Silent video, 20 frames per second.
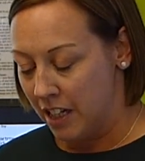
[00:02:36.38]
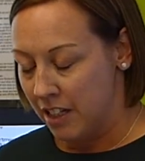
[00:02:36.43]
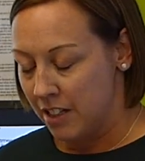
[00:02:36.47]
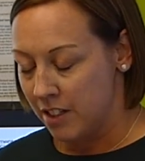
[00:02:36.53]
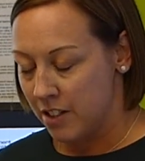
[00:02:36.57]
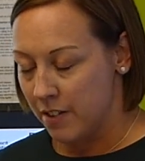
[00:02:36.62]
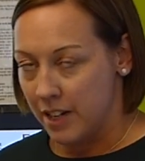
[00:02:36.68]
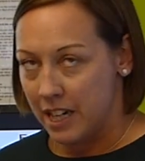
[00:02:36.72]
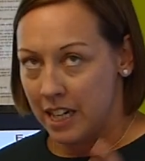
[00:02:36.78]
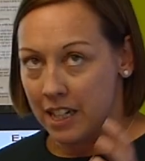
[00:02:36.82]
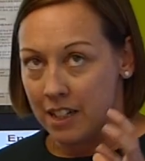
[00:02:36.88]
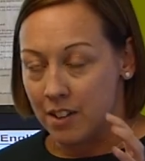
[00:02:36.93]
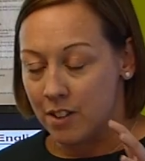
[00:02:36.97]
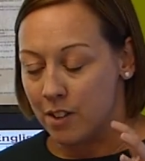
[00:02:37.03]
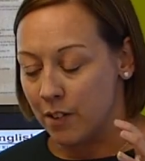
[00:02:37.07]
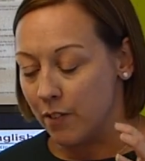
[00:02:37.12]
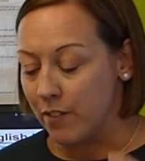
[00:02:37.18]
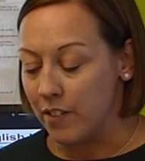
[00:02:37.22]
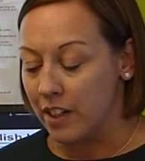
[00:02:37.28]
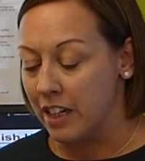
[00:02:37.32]
So it is
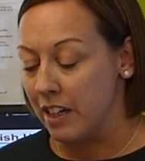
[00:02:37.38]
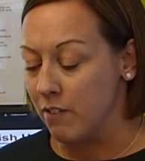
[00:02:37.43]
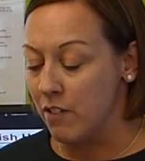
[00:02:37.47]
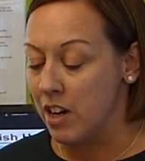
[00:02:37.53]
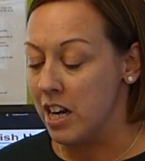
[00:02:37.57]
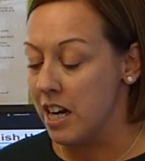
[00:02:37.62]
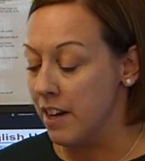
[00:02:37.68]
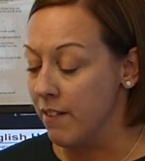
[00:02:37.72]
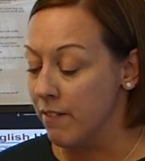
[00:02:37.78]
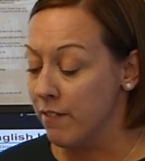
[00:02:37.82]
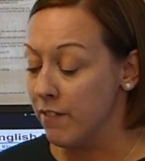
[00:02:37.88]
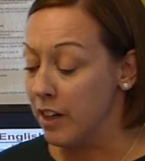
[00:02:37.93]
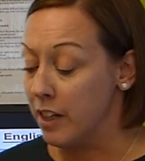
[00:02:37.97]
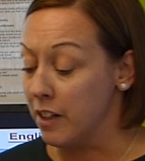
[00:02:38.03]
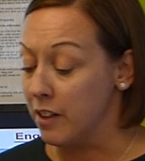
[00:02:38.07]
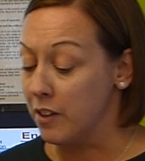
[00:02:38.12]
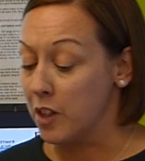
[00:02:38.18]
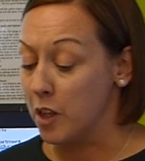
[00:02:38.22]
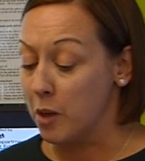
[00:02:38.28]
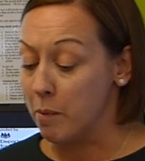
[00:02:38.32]
something really in
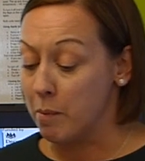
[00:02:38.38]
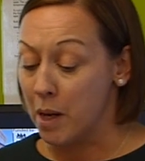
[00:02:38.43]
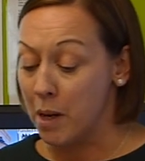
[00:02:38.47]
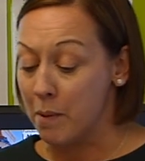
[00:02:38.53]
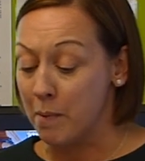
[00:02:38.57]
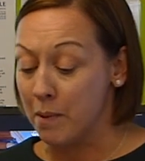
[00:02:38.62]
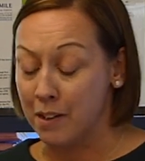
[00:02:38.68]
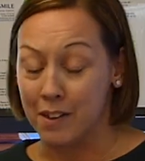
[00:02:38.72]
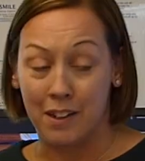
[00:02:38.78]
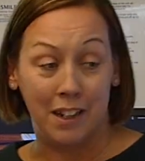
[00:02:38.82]
focus at the moment.